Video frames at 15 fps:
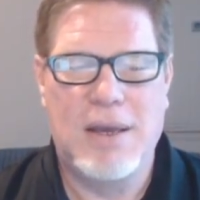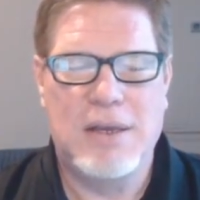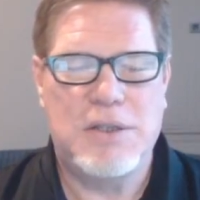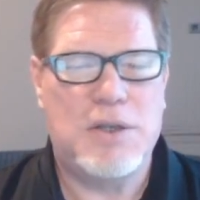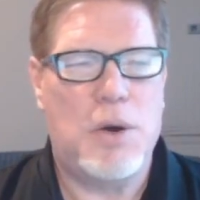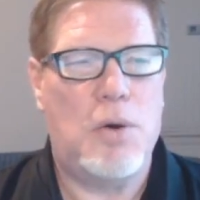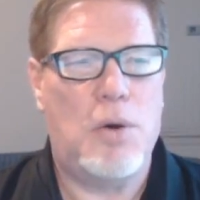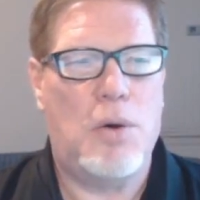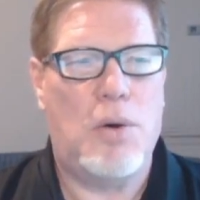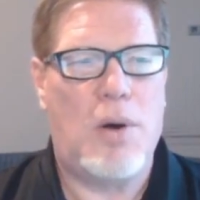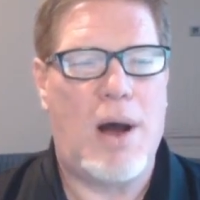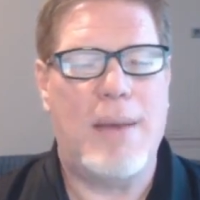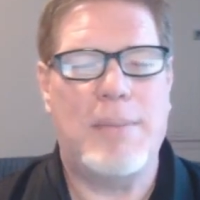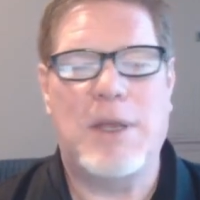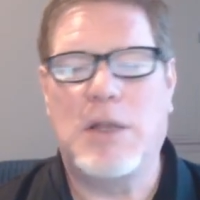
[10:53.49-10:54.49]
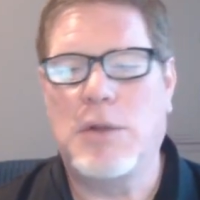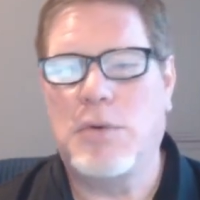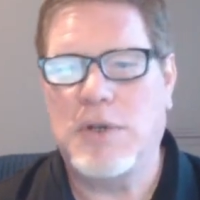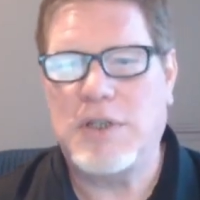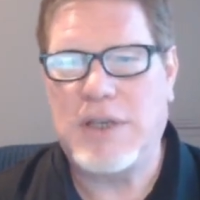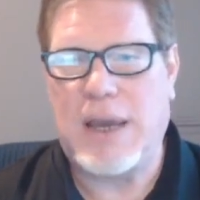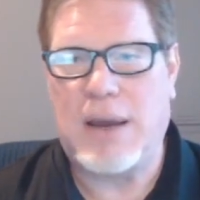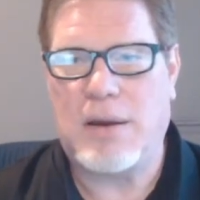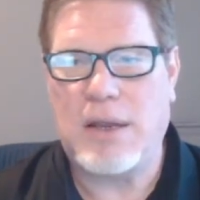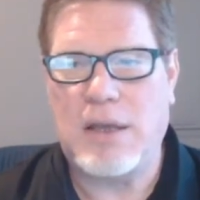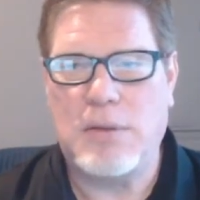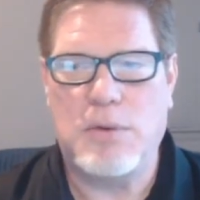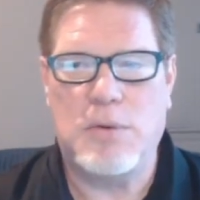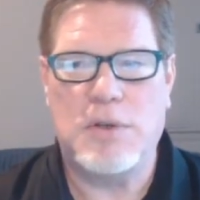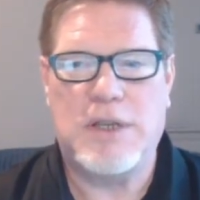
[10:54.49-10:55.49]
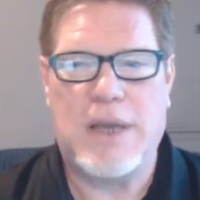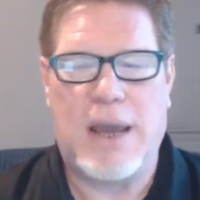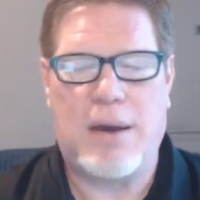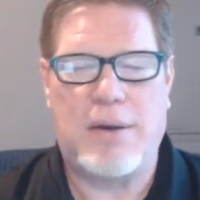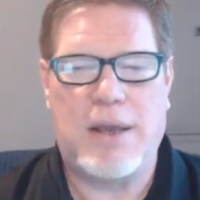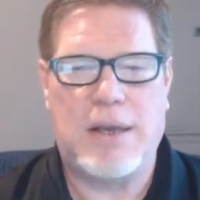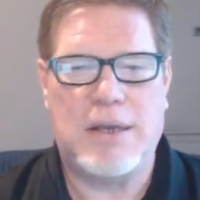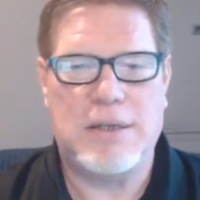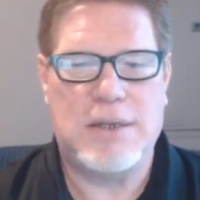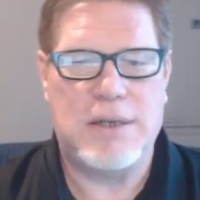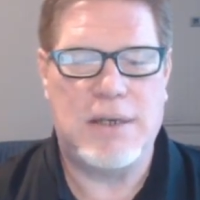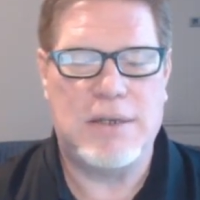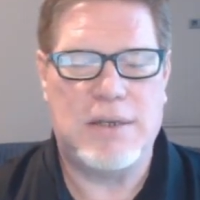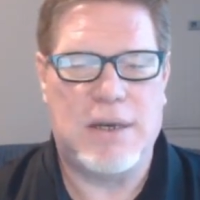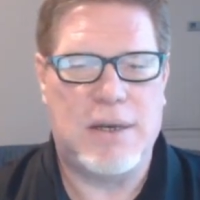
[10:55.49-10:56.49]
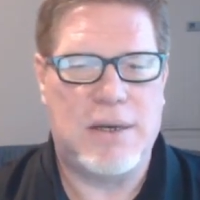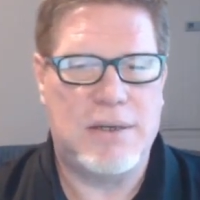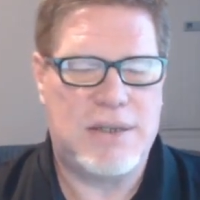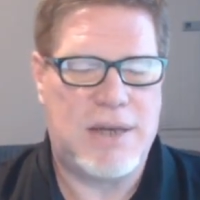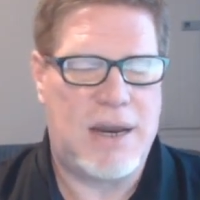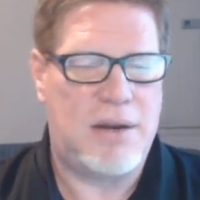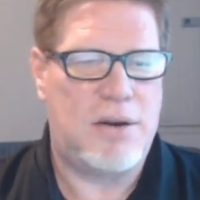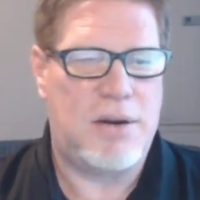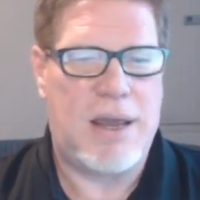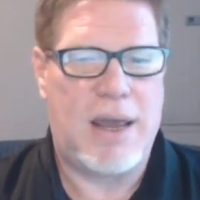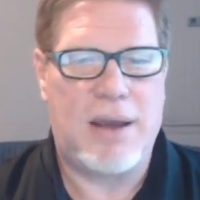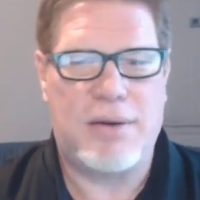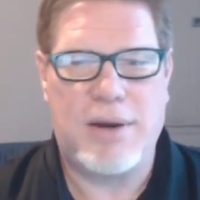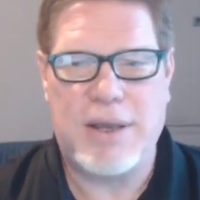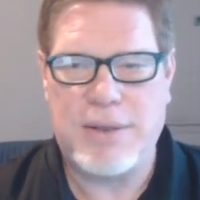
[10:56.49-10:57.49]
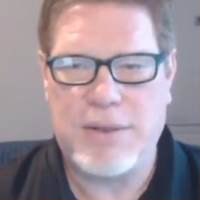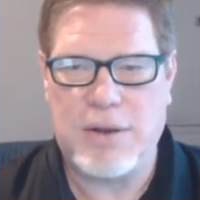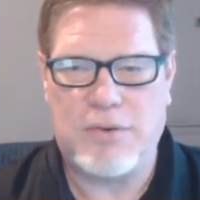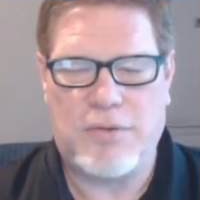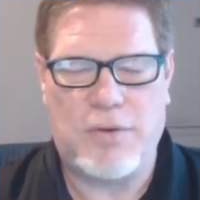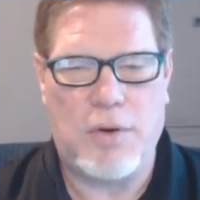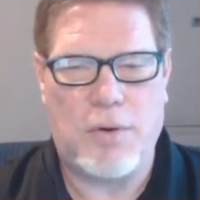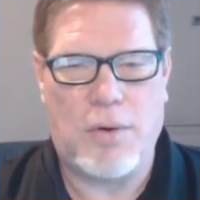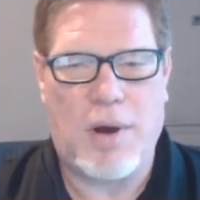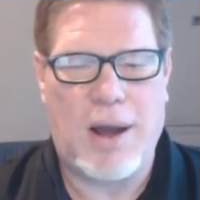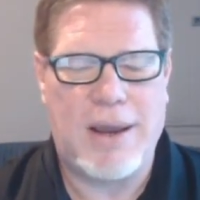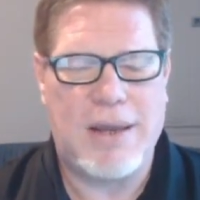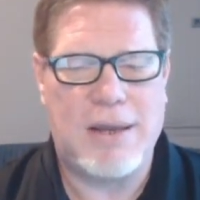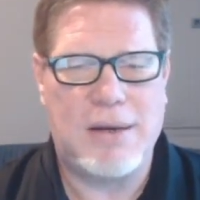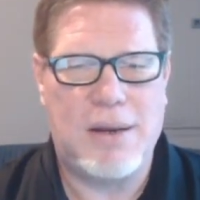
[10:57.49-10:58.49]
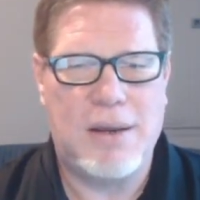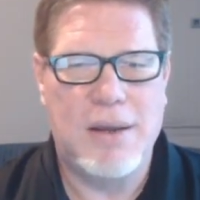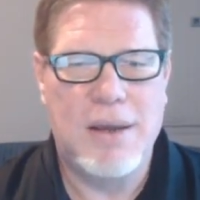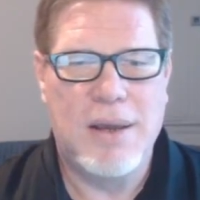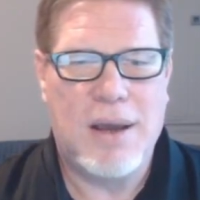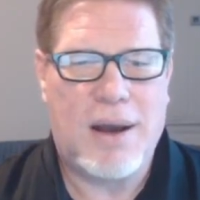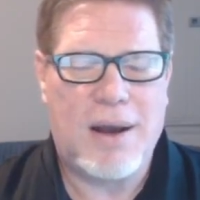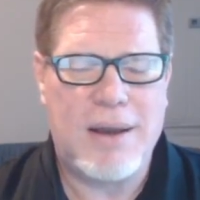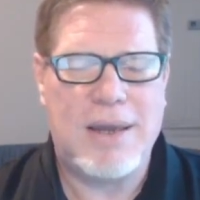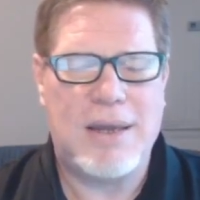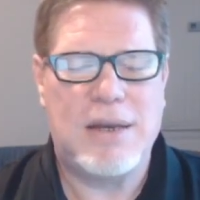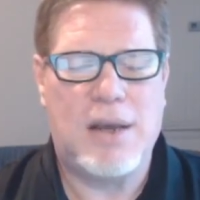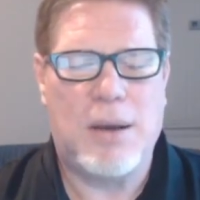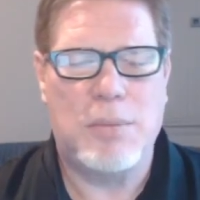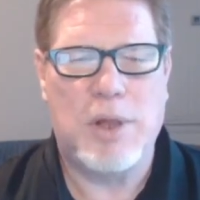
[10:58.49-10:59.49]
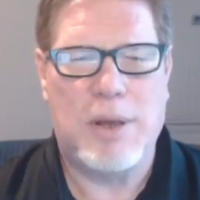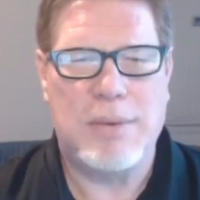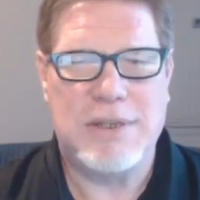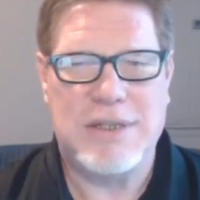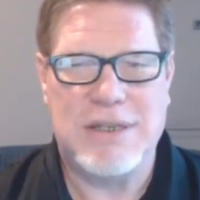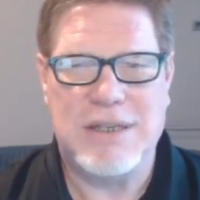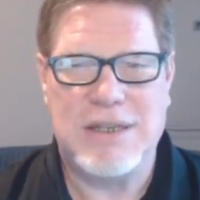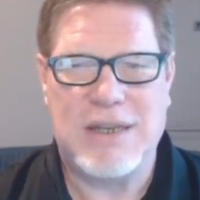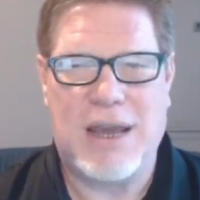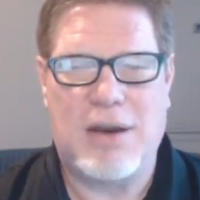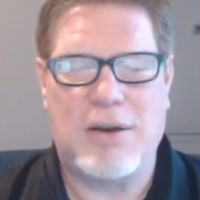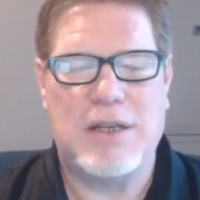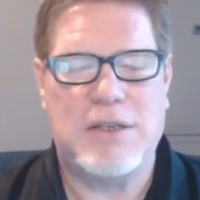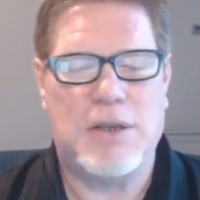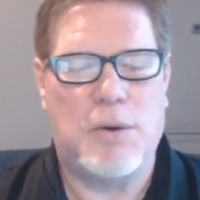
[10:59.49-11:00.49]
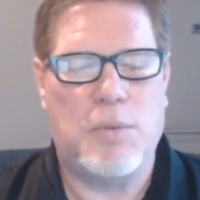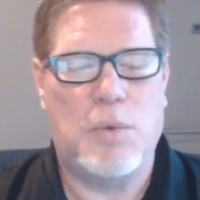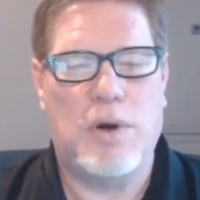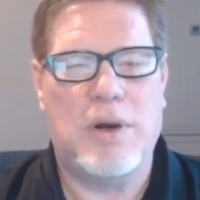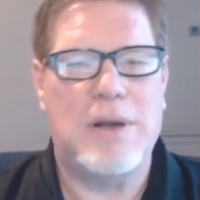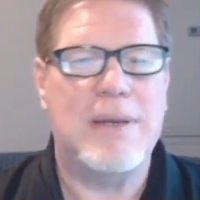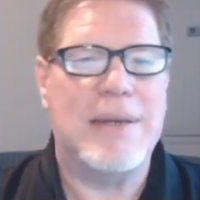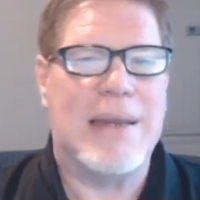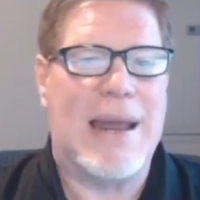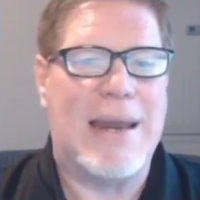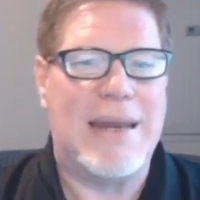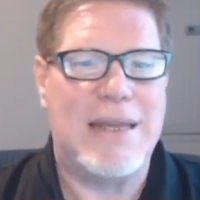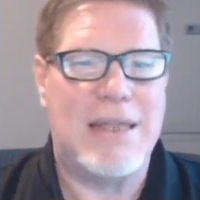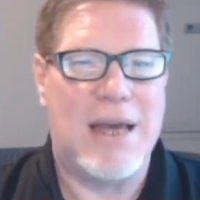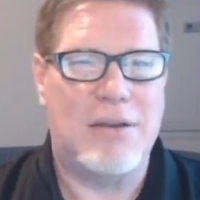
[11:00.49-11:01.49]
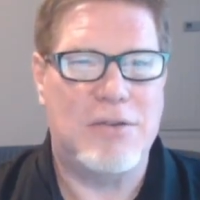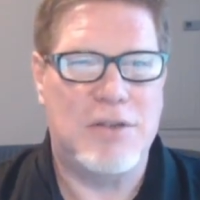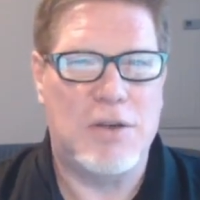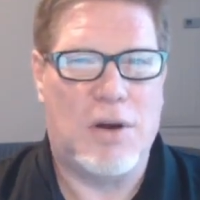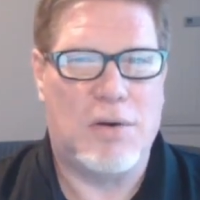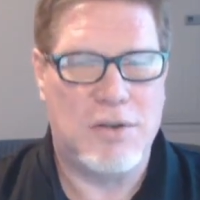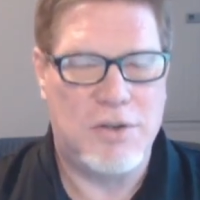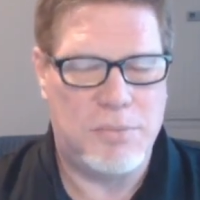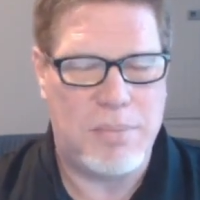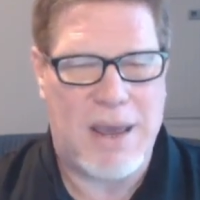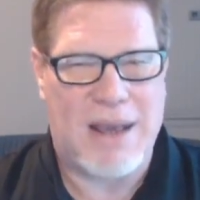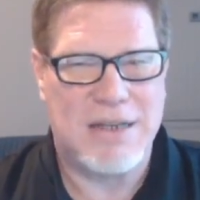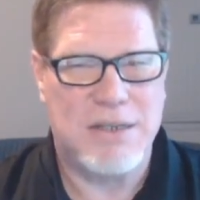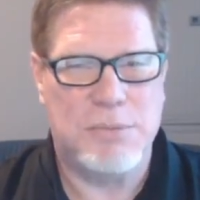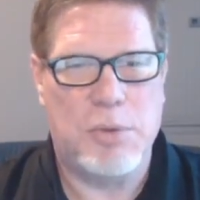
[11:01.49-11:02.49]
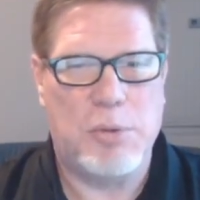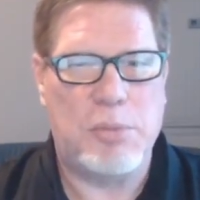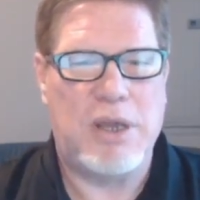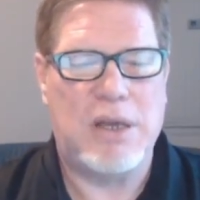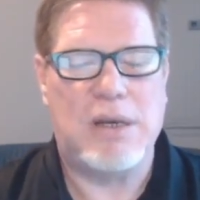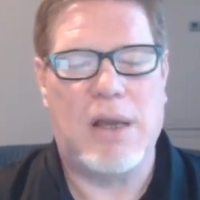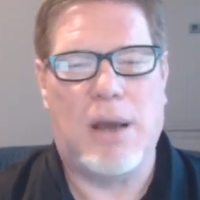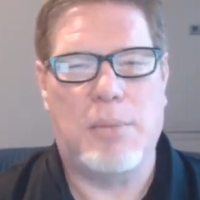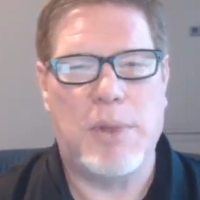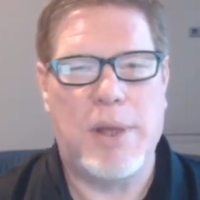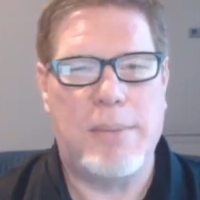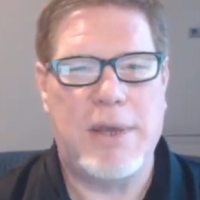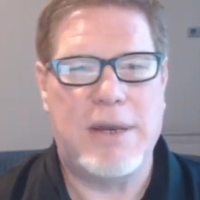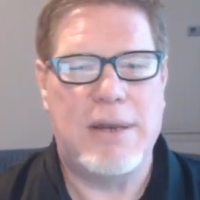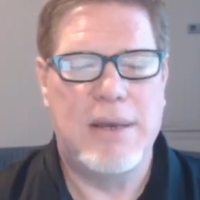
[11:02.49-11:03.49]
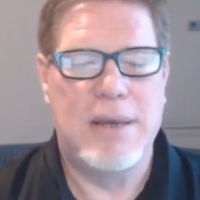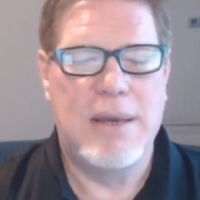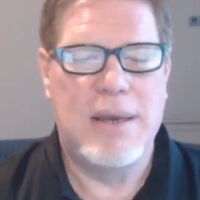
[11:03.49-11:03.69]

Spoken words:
So I'm in Lewis County. Lewis County is a standard county. There's no high income limits in this county, so we're at $90,000 maximum income limit.